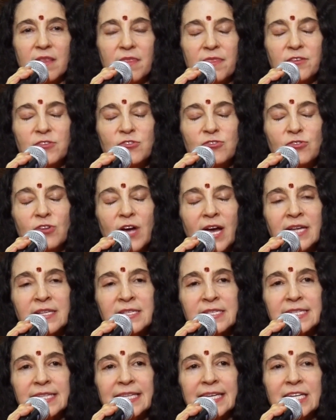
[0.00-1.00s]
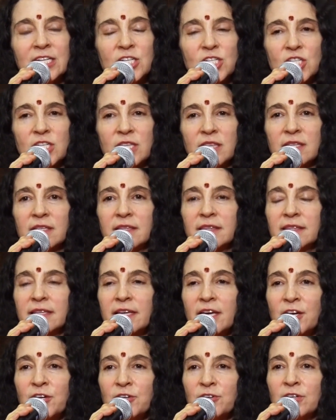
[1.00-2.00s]
The translation, the
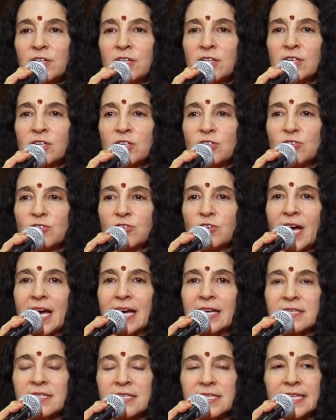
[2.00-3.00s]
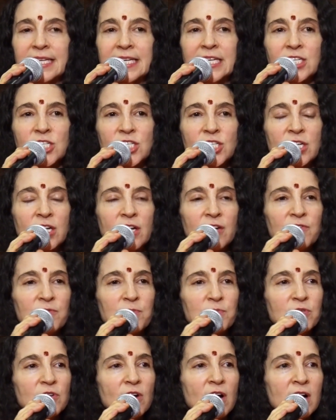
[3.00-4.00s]
literal translation of
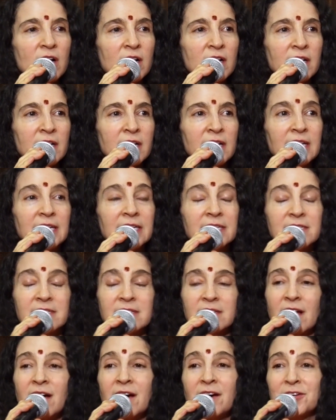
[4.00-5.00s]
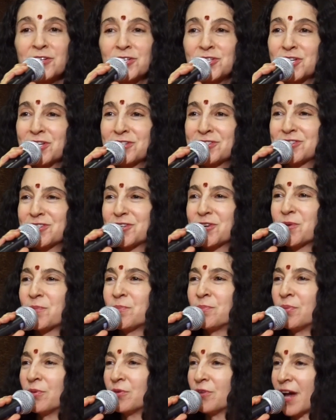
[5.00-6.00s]
pran is not just
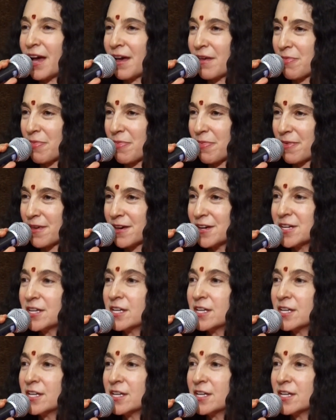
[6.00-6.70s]
breath.